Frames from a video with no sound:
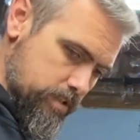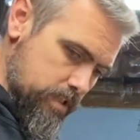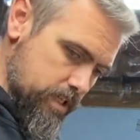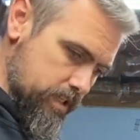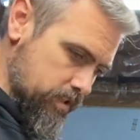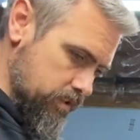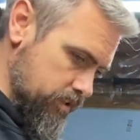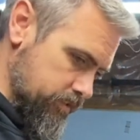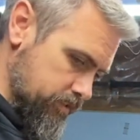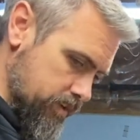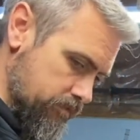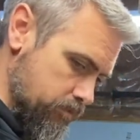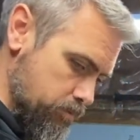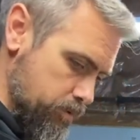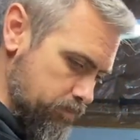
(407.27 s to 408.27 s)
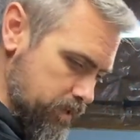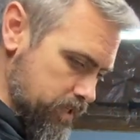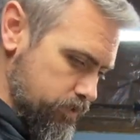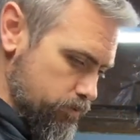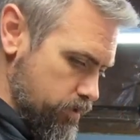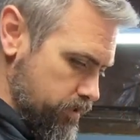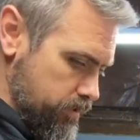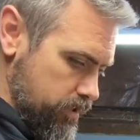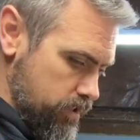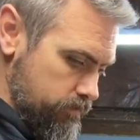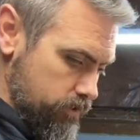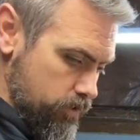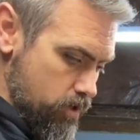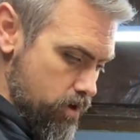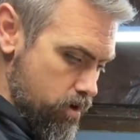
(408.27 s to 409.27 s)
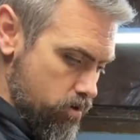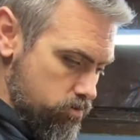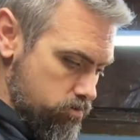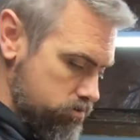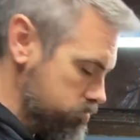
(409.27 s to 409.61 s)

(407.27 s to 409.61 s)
like it's never been messed with, even though